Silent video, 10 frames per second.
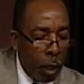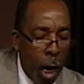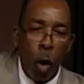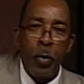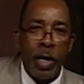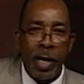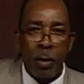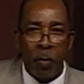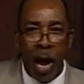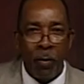I hope you got
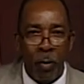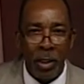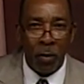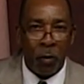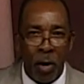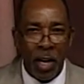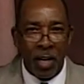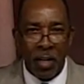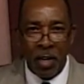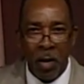your Bible with your
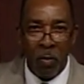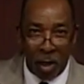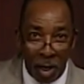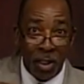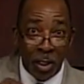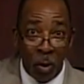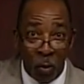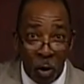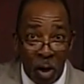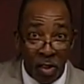friend, because it's a
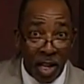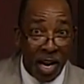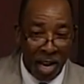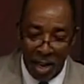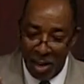word thing.